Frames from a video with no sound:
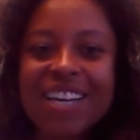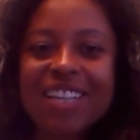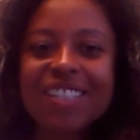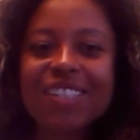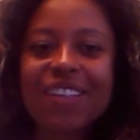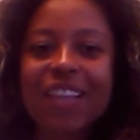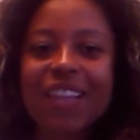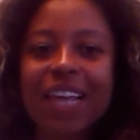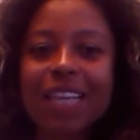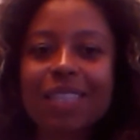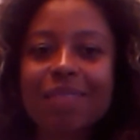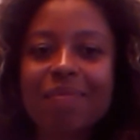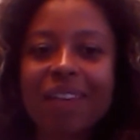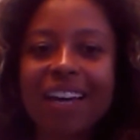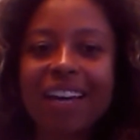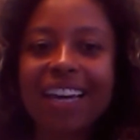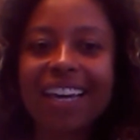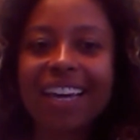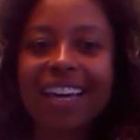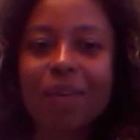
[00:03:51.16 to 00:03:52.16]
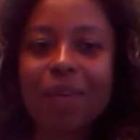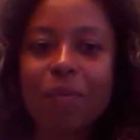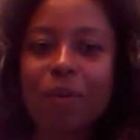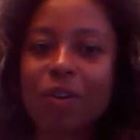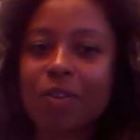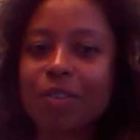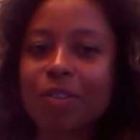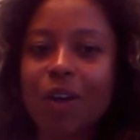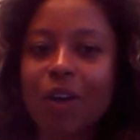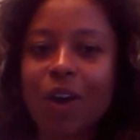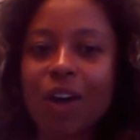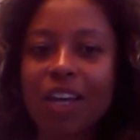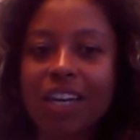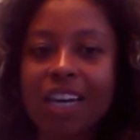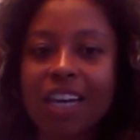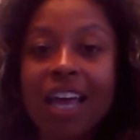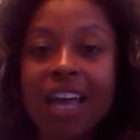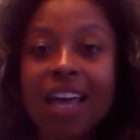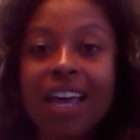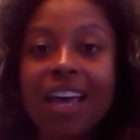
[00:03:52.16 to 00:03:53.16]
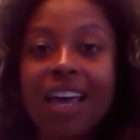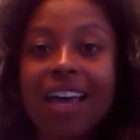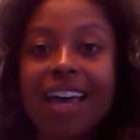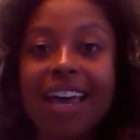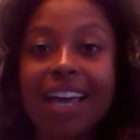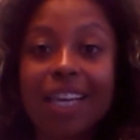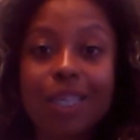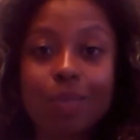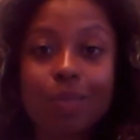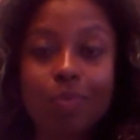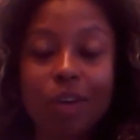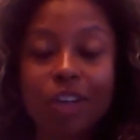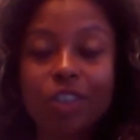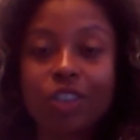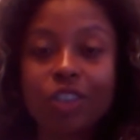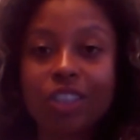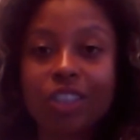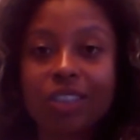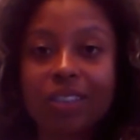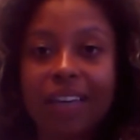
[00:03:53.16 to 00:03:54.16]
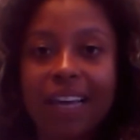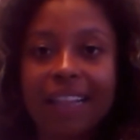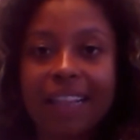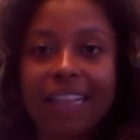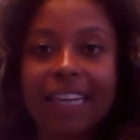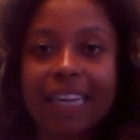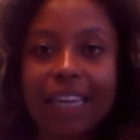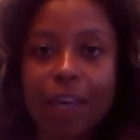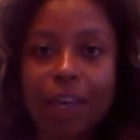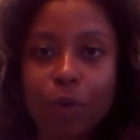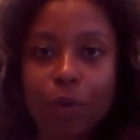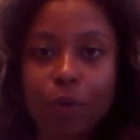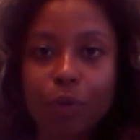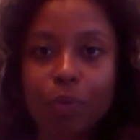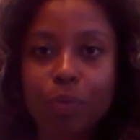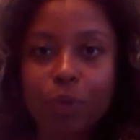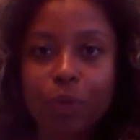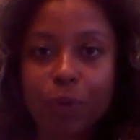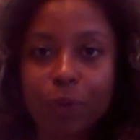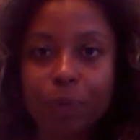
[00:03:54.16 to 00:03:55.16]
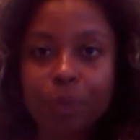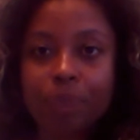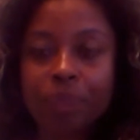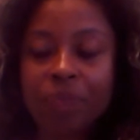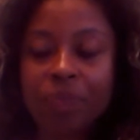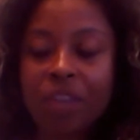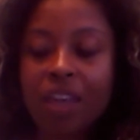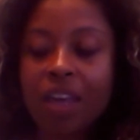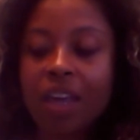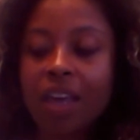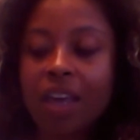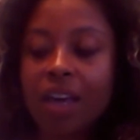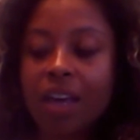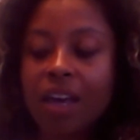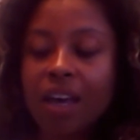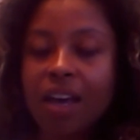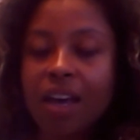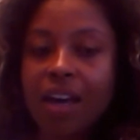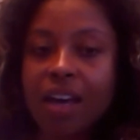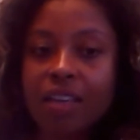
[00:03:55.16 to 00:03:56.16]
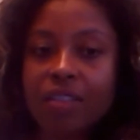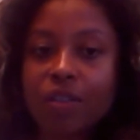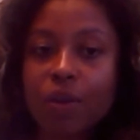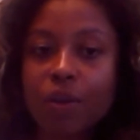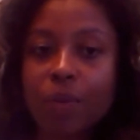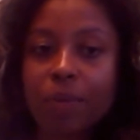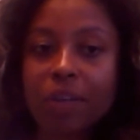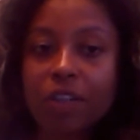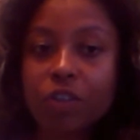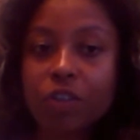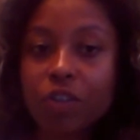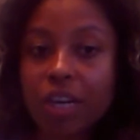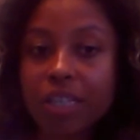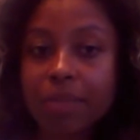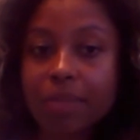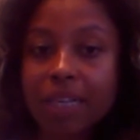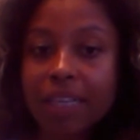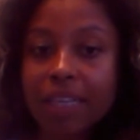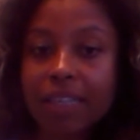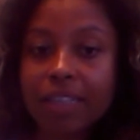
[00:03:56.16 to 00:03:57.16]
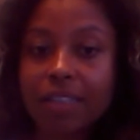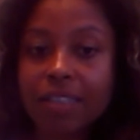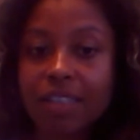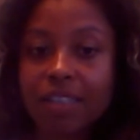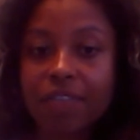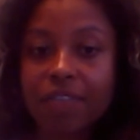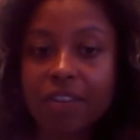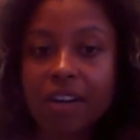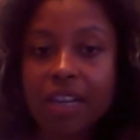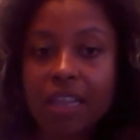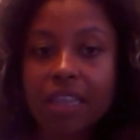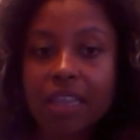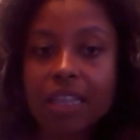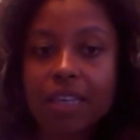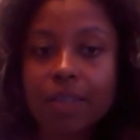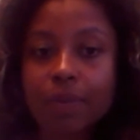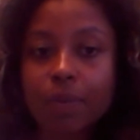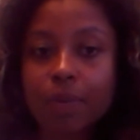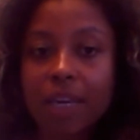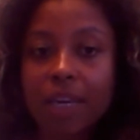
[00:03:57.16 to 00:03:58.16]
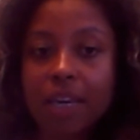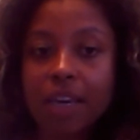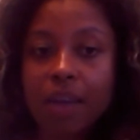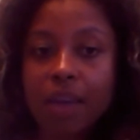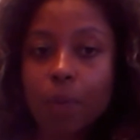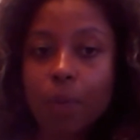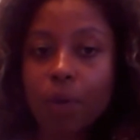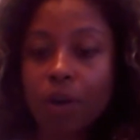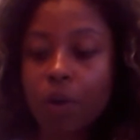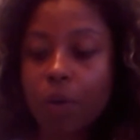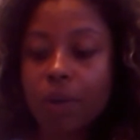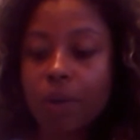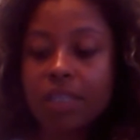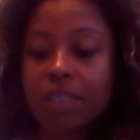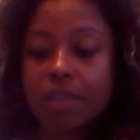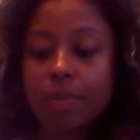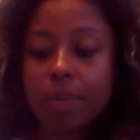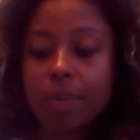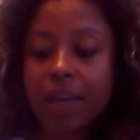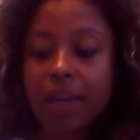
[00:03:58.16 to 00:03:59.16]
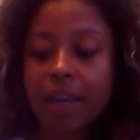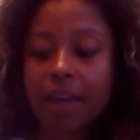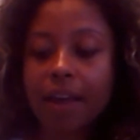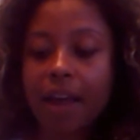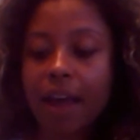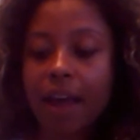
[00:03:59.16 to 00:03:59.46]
So that's my words on expression and the Leo new moon. So I'm going to try something a little different this week, and we're going to pick a